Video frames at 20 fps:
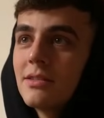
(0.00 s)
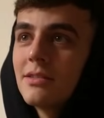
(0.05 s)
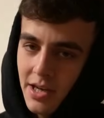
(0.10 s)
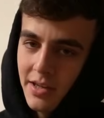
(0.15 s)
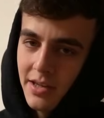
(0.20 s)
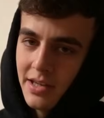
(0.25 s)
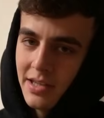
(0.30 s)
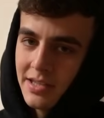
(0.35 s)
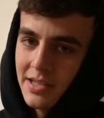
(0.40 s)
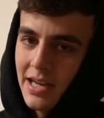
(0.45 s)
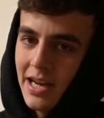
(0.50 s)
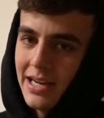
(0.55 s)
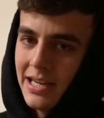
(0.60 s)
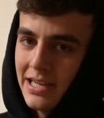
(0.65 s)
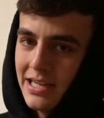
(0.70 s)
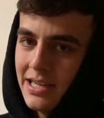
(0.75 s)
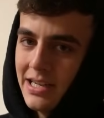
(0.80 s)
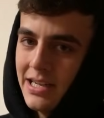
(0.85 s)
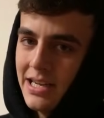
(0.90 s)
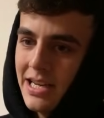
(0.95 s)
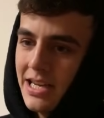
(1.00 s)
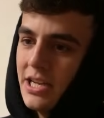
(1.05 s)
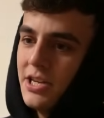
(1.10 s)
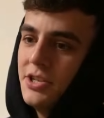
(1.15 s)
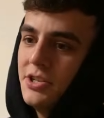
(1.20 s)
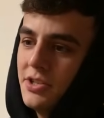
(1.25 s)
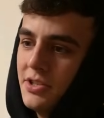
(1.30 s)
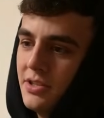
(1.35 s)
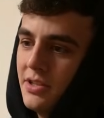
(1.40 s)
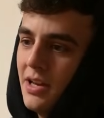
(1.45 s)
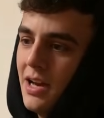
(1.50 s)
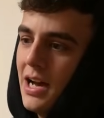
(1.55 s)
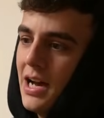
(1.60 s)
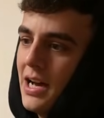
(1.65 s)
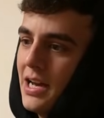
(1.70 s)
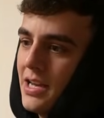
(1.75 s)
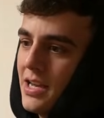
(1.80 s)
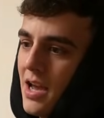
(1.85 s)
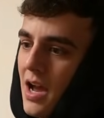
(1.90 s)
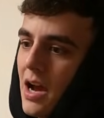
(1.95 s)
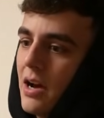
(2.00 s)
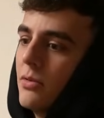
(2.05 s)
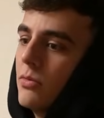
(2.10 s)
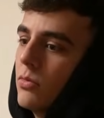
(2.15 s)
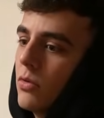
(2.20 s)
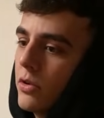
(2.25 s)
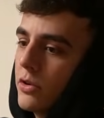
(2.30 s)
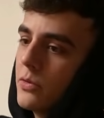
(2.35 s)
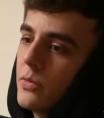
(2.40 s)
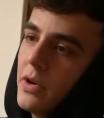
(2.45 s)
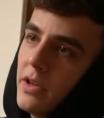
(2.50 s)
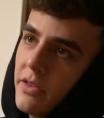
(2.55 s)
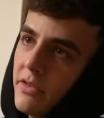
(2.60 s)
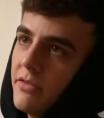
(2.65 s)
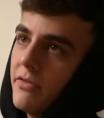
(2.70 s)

I think I need a niche that I run with